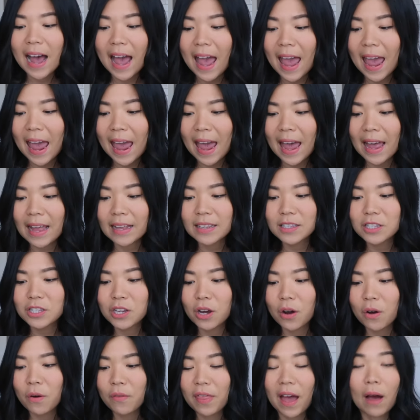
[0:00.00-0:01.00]
And
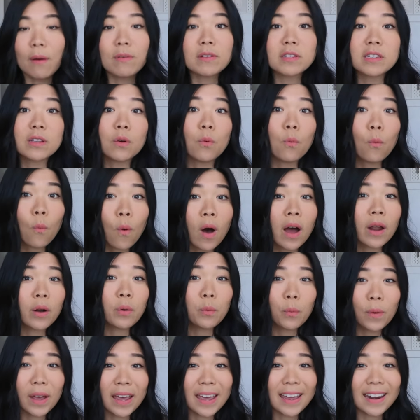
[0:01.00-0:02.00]
so that was the
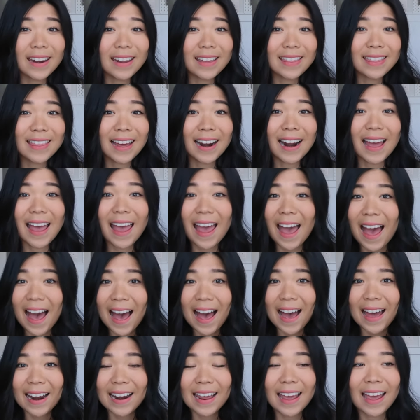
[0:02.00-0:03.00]
one win that I
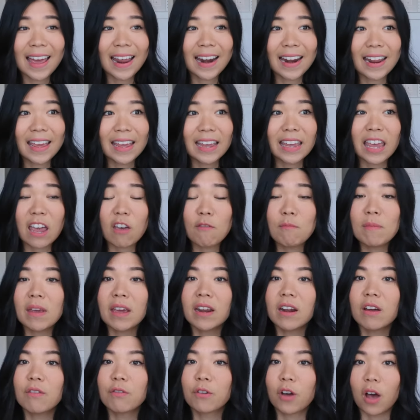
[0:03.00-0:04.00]
had. And it gave me
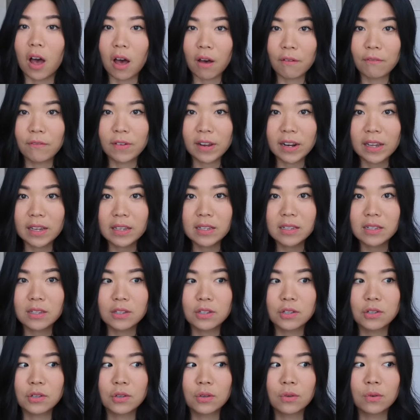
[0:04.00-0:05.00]
enough
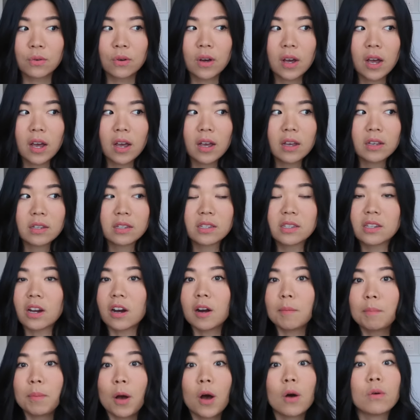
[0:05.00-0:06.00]
confidence to
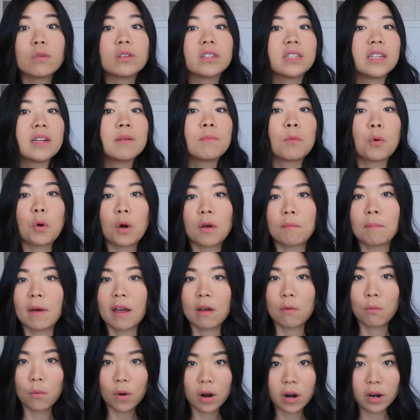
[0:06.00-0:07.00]
start posting more of
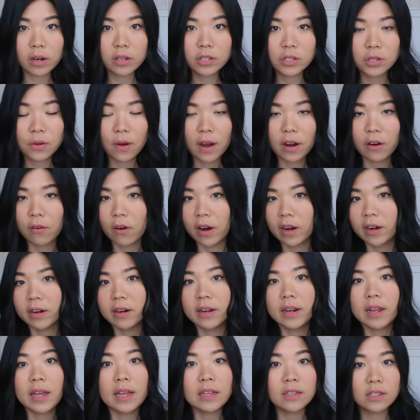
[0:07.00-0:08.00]
my work. So I created
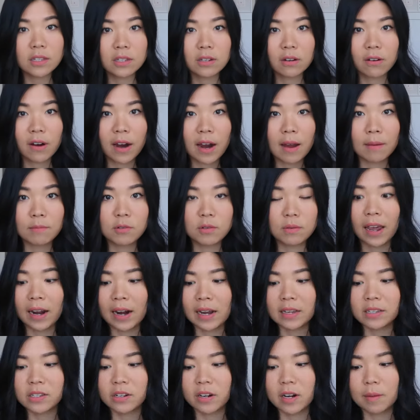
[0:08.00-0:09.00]
an Instagram and
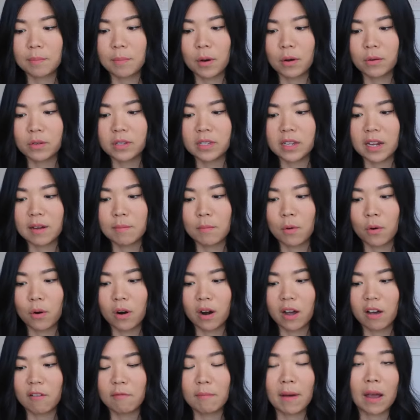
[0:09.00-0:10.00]
I started posting more
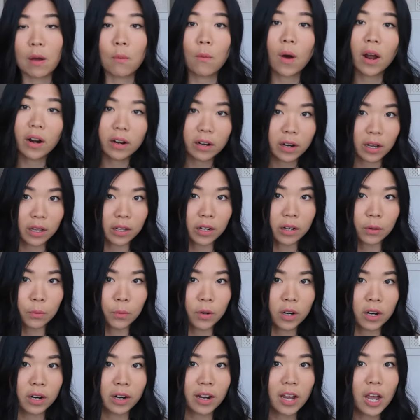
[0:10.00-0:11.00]
of my watercolor
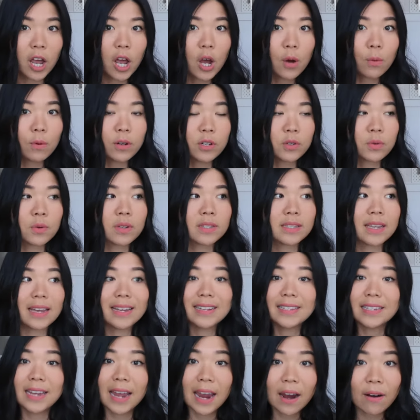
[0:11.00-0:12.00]
work, which was
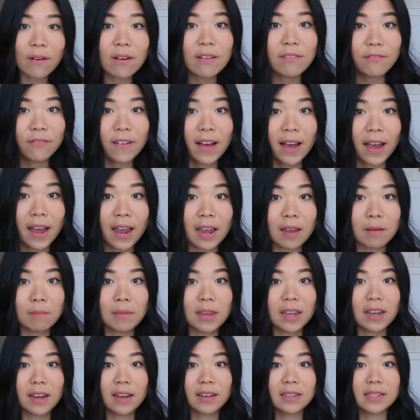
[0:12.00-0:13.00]
terrifying
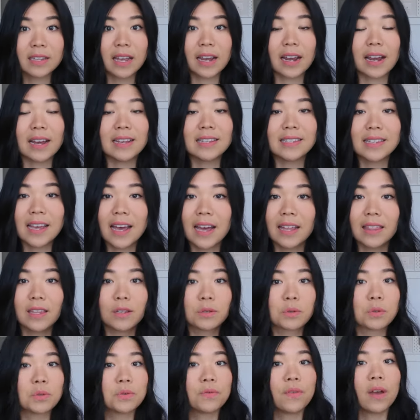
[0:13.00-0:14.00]
because, like I said,
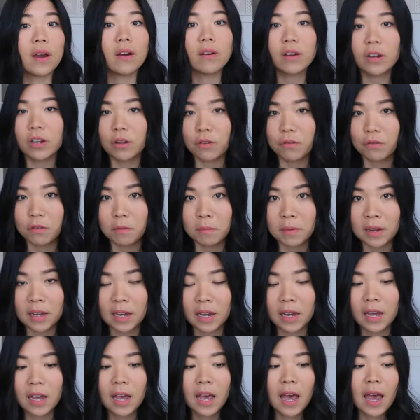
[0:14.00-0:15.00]
this was very new for
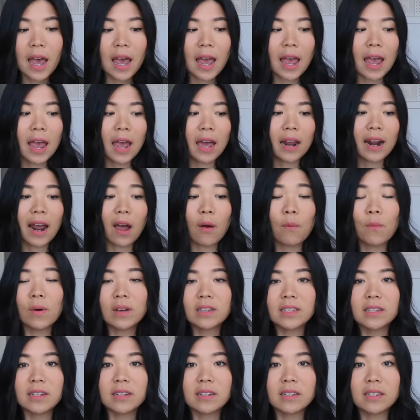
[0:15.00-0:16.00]
me and I
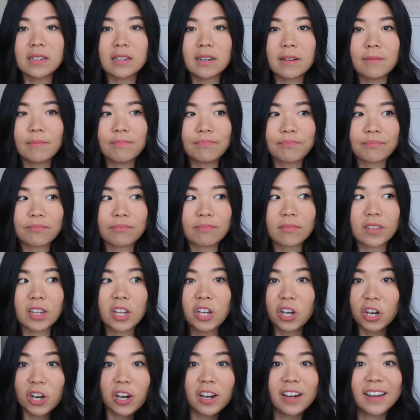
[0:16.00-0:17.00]
wasn't
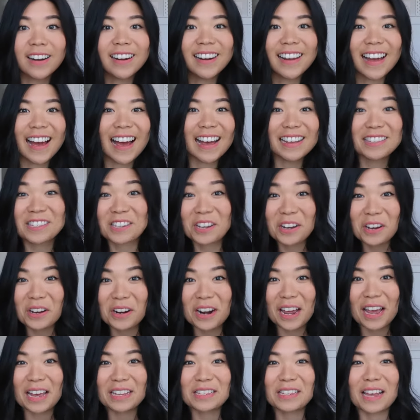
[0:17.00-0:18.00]
good
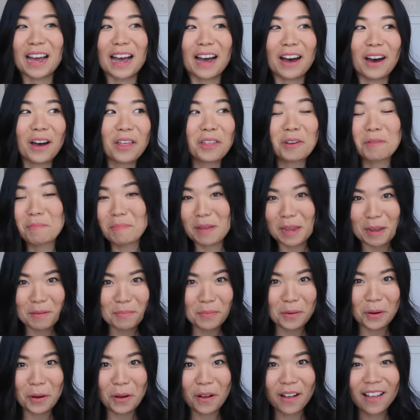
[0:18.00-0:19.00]
as other
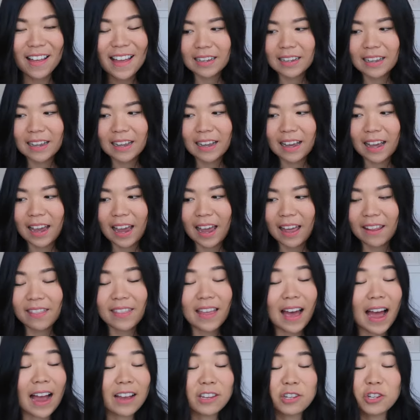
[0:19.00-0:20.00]
people. And
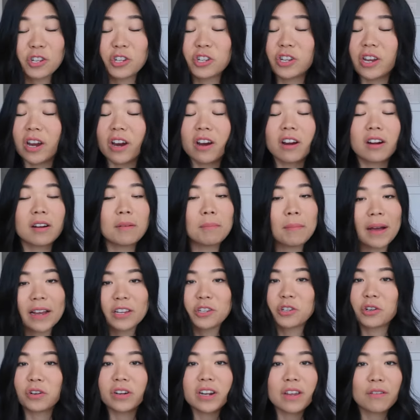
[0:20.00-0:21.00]
I just shared my
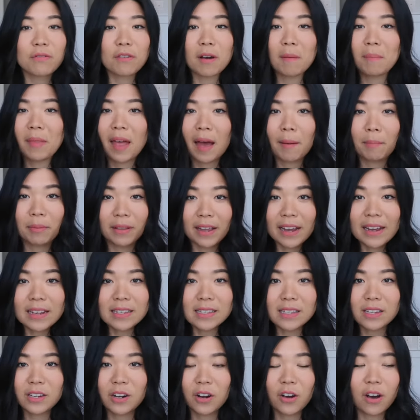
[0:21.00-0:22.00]
journey from that
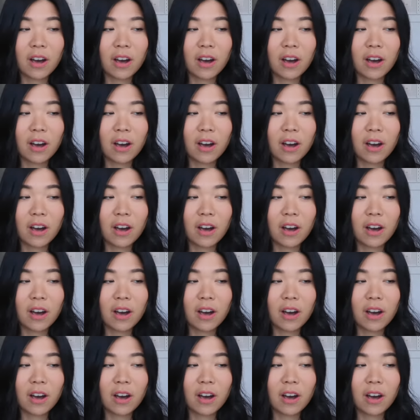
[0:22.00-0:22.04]
place, you know,